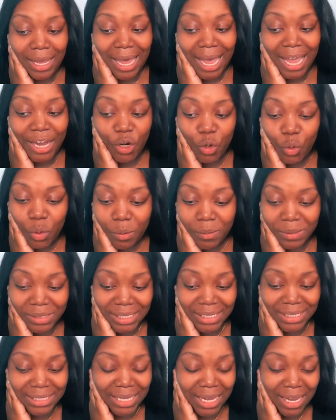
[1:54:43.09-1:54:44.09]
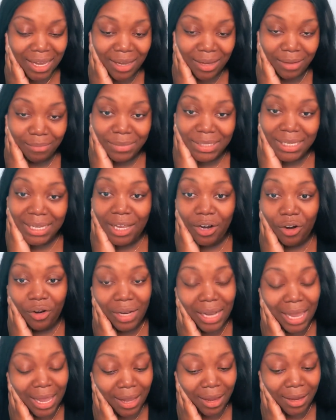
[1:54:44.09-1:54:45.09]
I knew it was this time to get
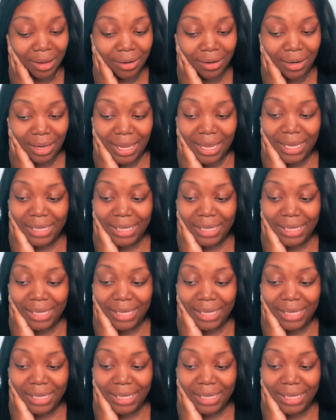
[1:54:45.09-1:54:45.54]
online